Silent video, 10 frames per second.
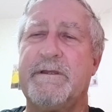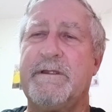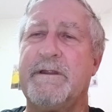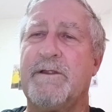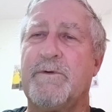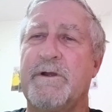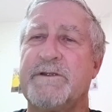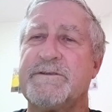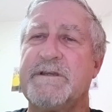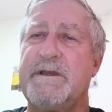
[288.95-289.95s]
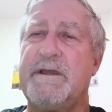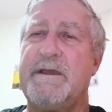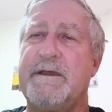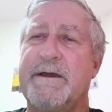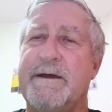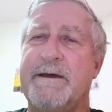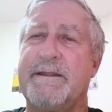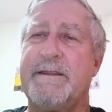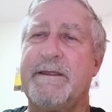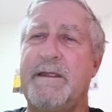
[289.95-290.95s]
In other words, uh,
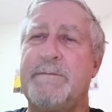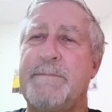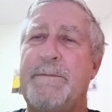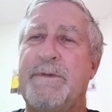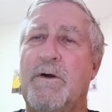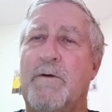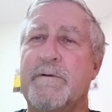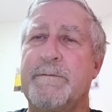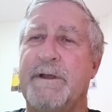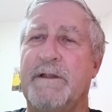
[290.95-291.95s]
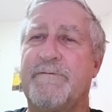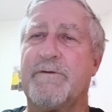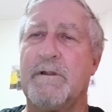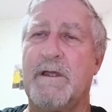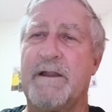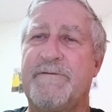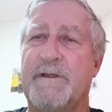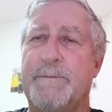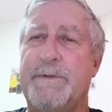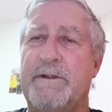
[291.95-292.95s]
it may be overbuilt for a lot of
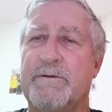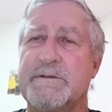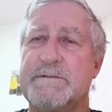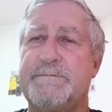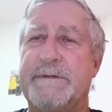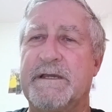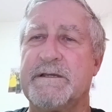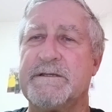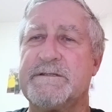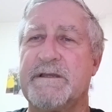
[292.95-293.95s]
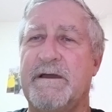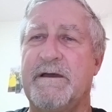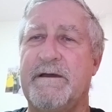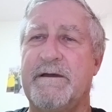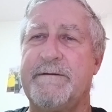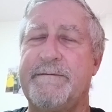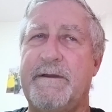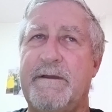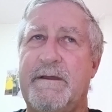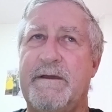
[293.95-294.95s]
Filipinos because uh,
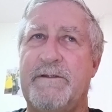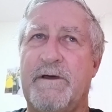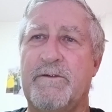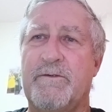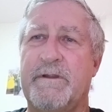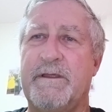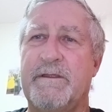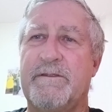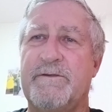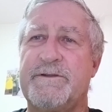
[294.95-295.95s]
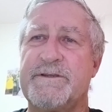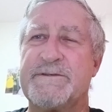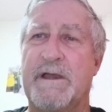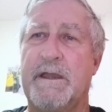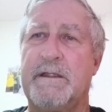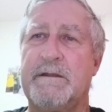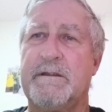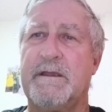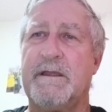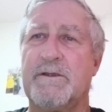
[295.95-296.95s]
not only their design
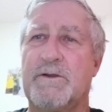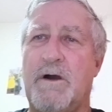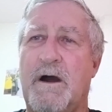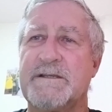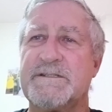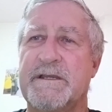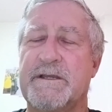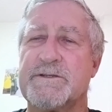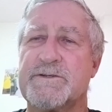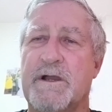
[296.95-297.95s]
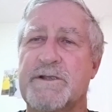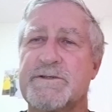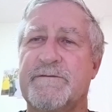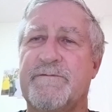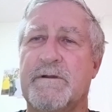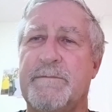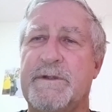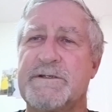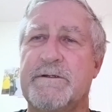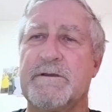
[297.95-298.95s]
and their costs in construction for the
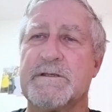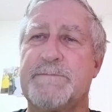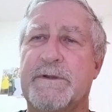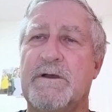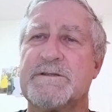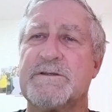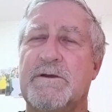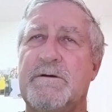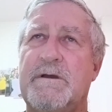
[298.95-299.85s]
materials, but also